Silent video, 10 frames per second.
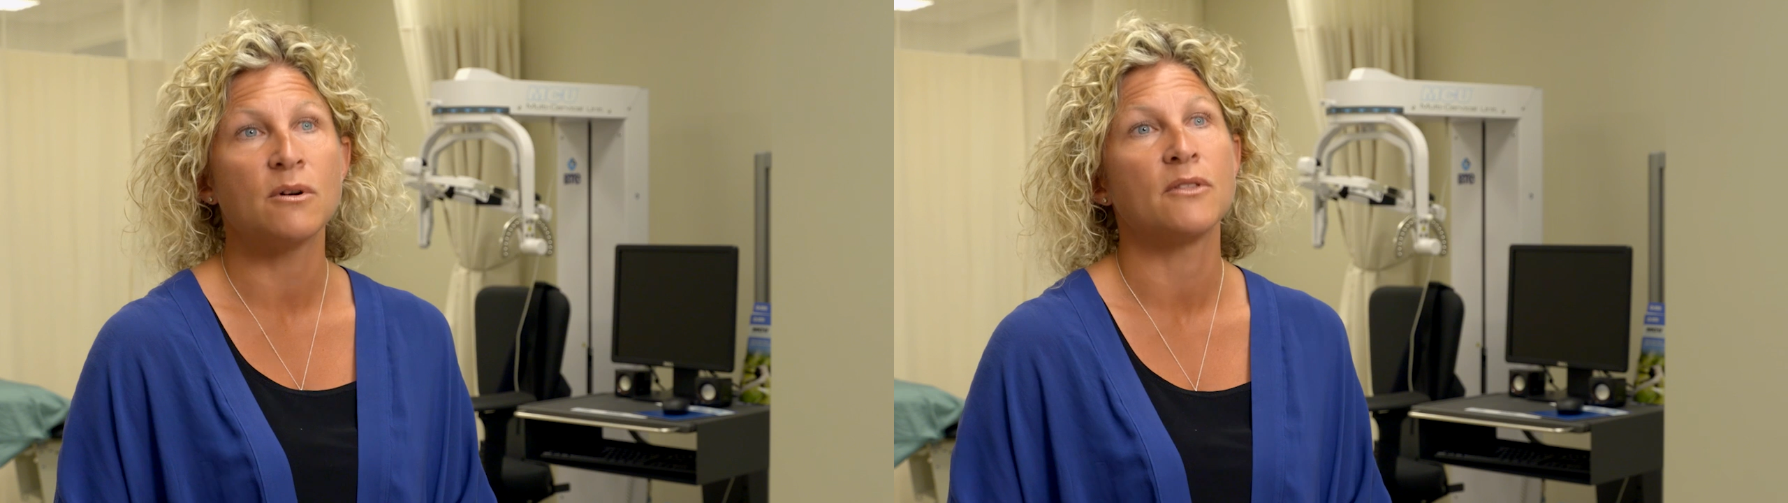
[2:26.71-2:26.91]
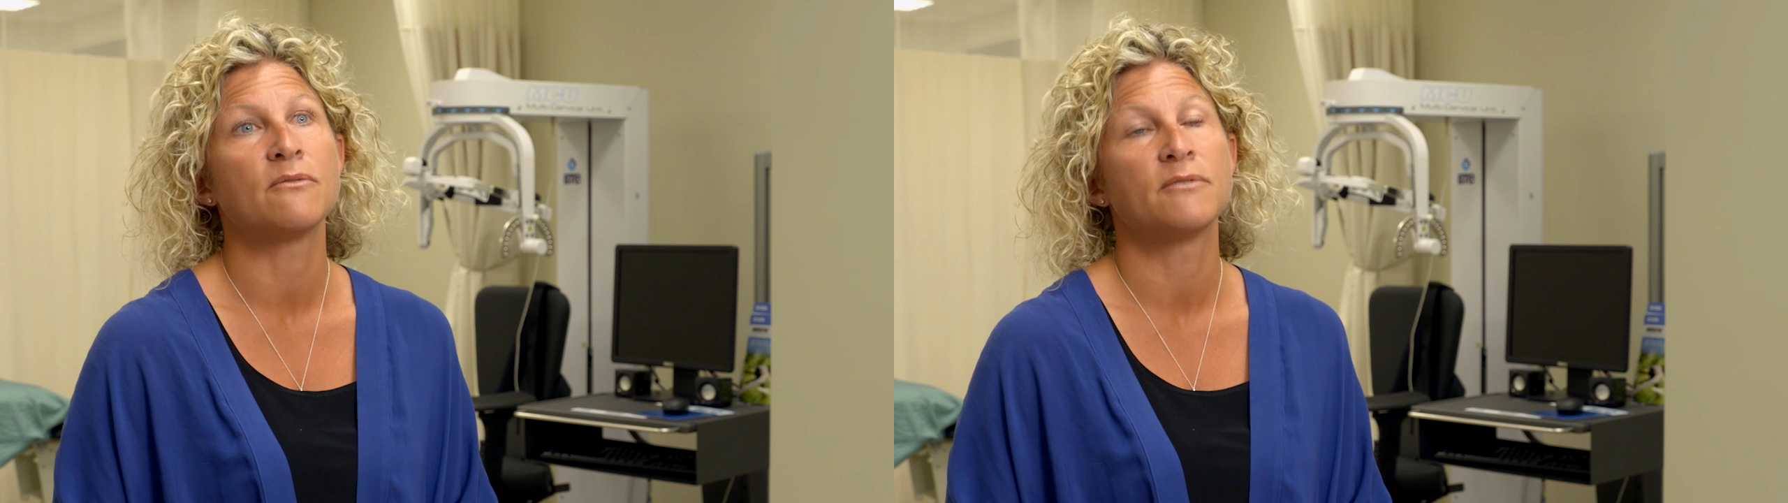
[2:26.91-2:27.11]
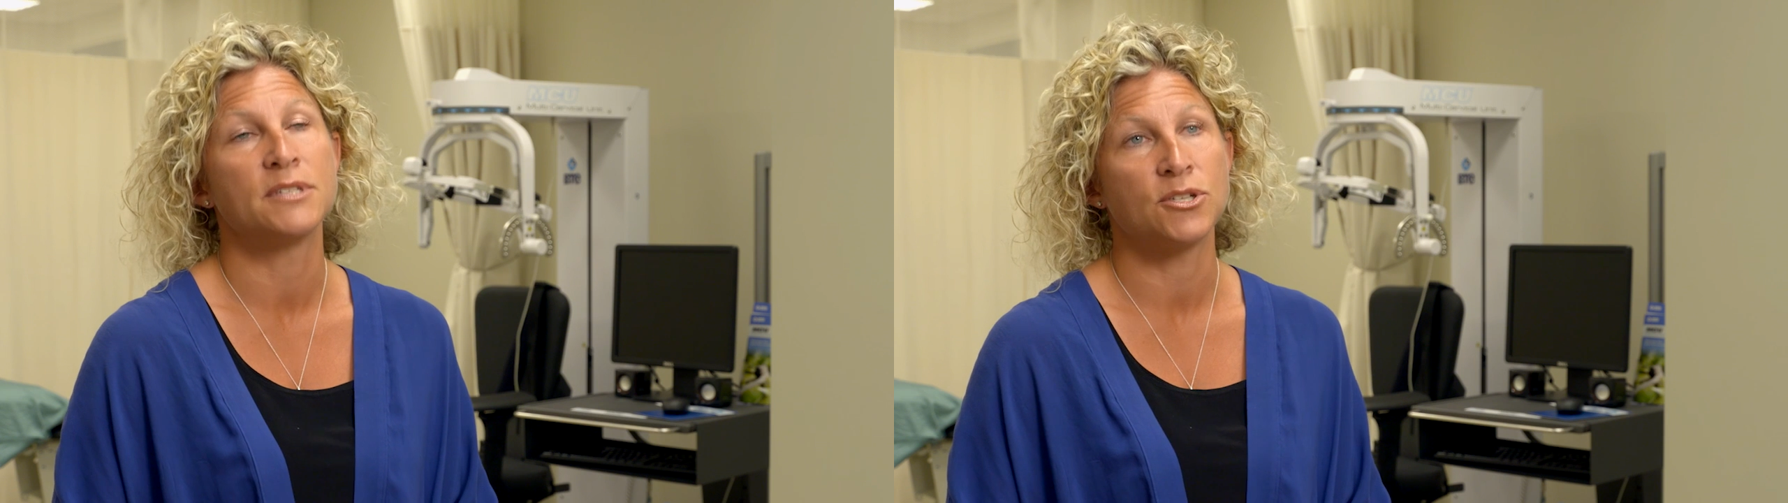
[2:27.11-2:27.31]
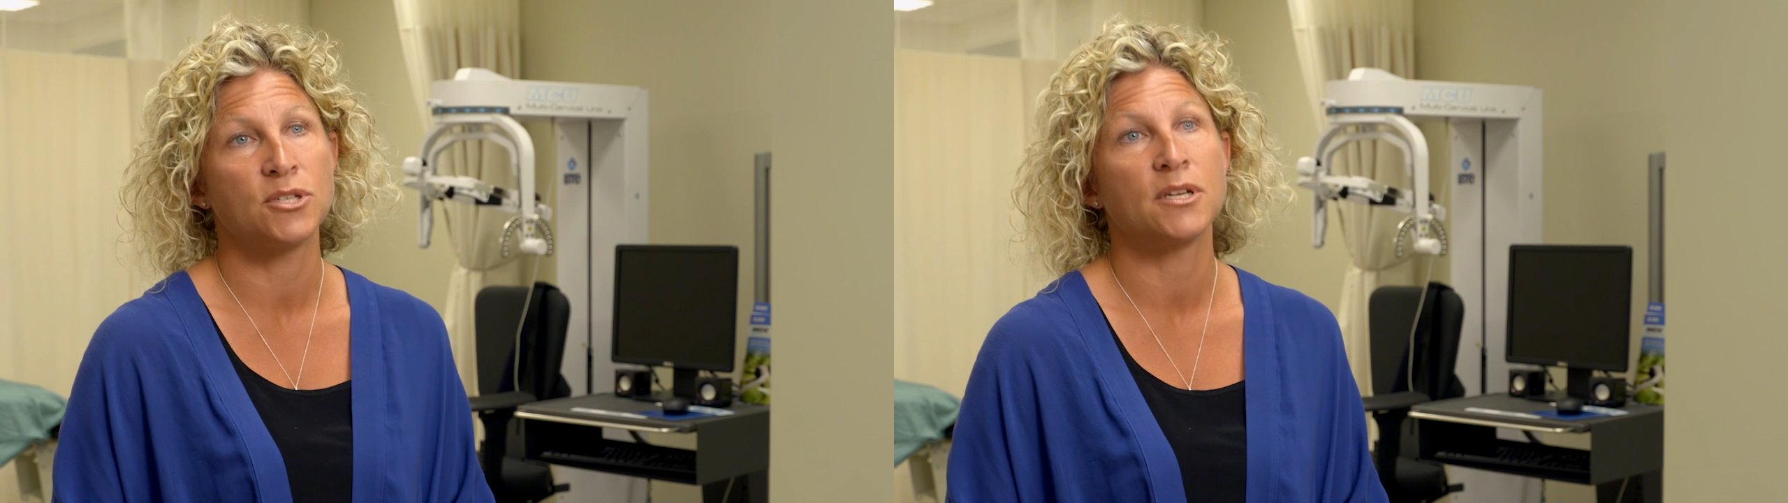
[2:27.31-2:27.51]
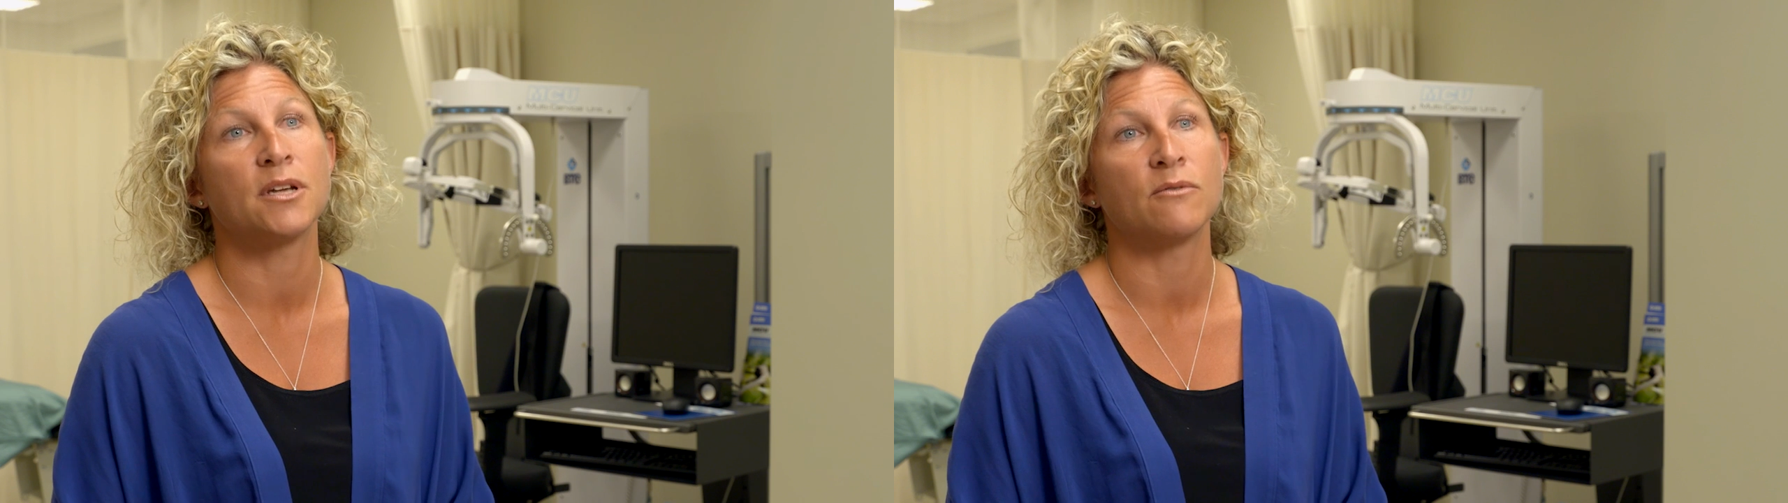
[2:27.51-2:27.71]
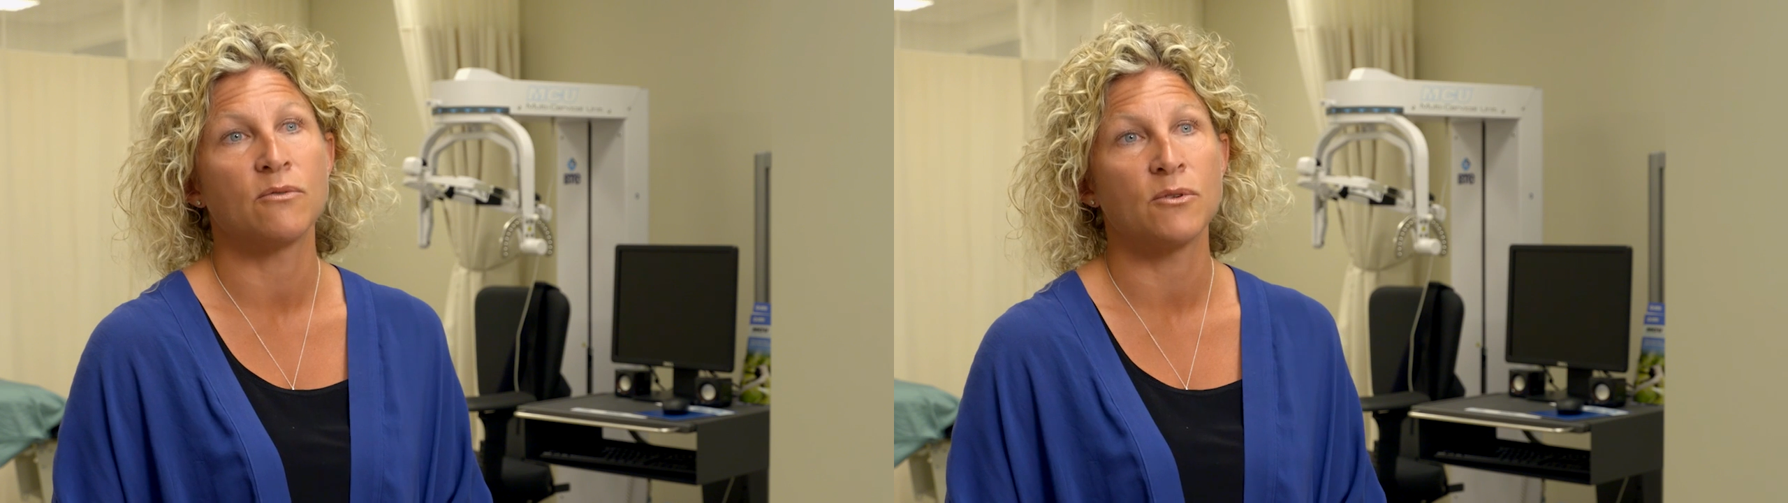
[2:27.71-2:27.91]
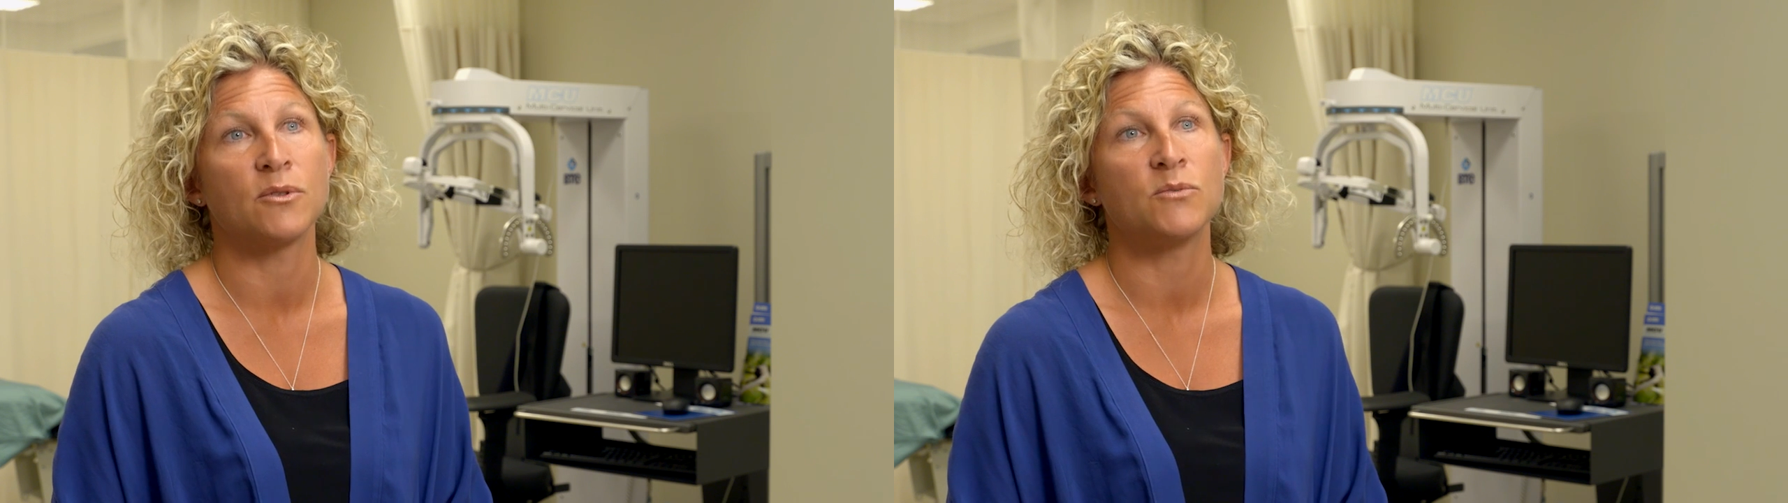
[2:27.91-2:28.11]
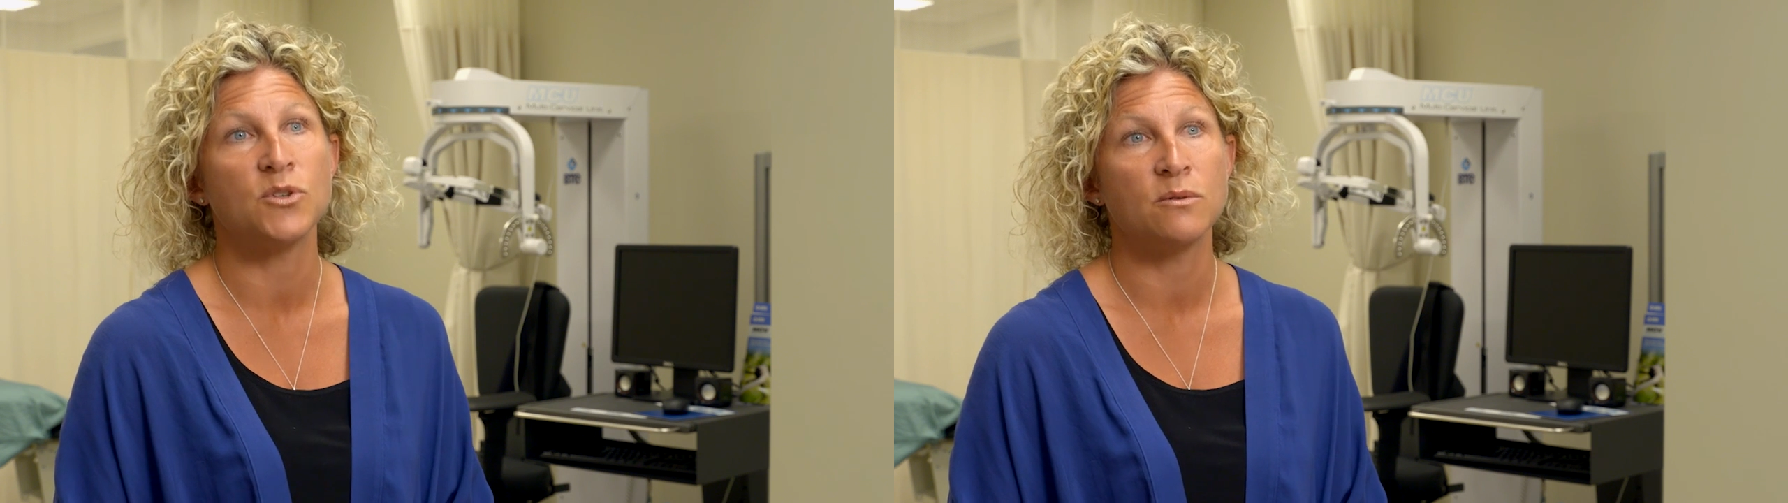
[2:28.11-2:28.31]
or the physician can refer
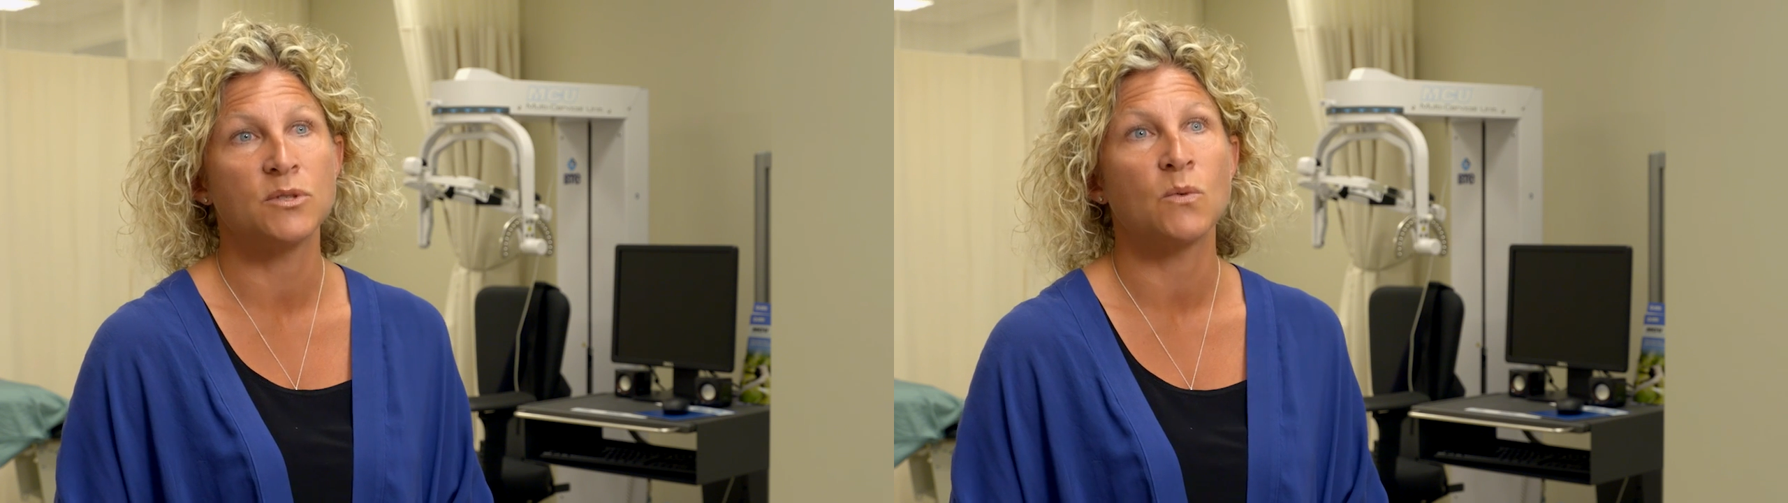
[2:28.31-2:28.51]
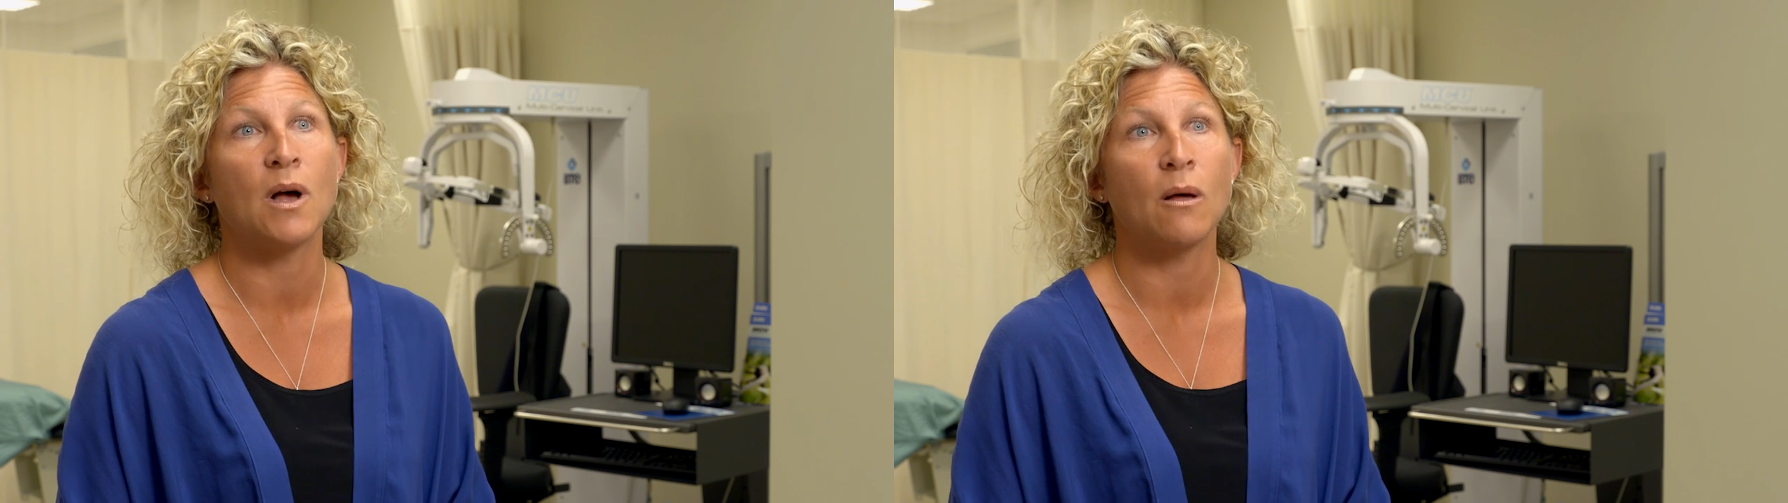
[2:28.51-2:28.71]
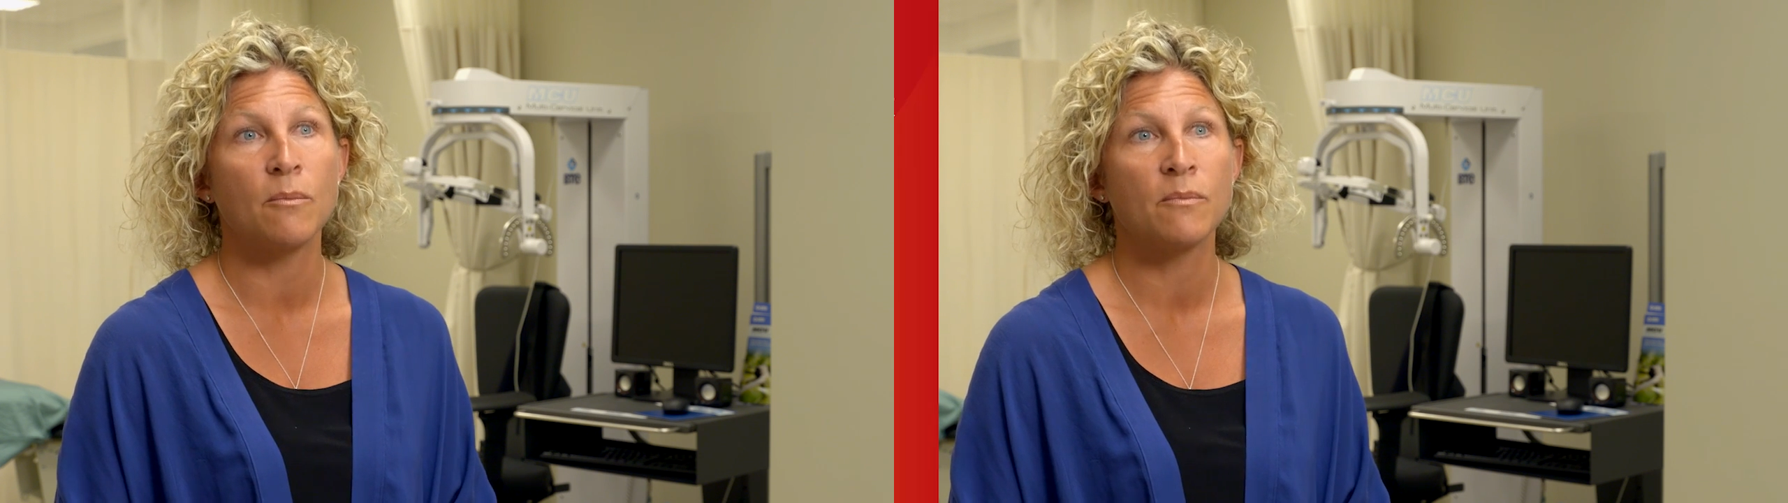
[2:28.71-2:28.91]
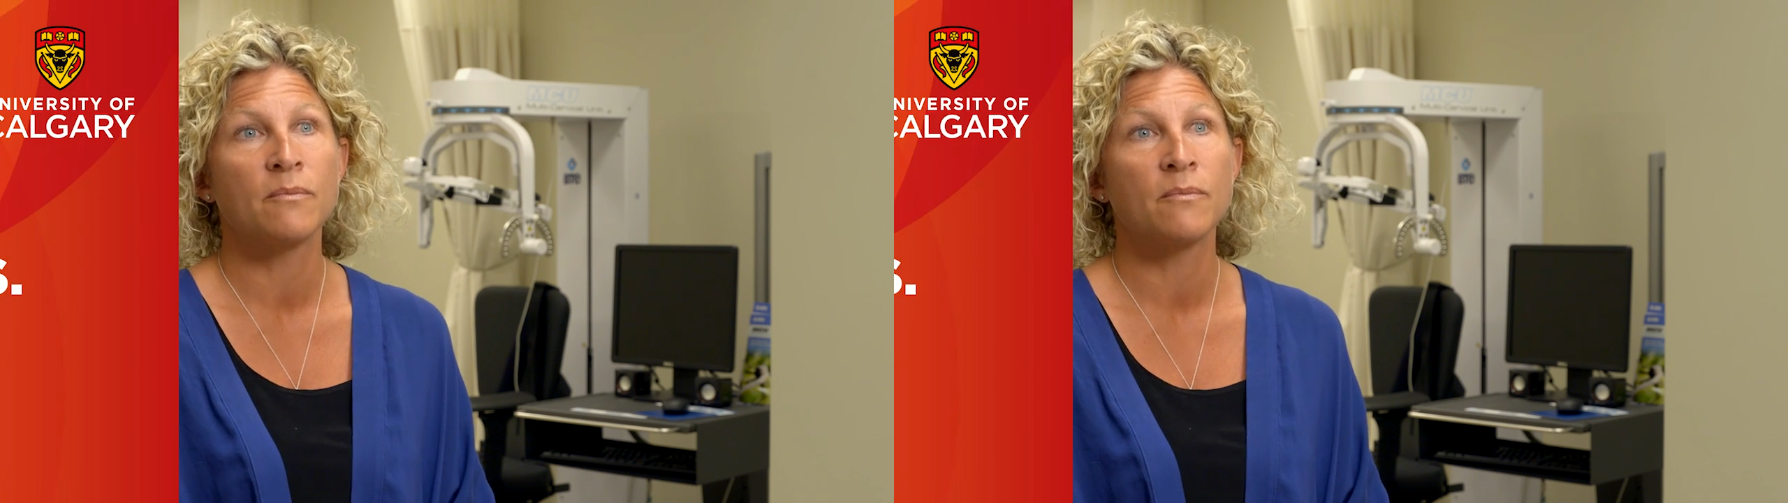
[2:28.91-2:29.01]
them to as well.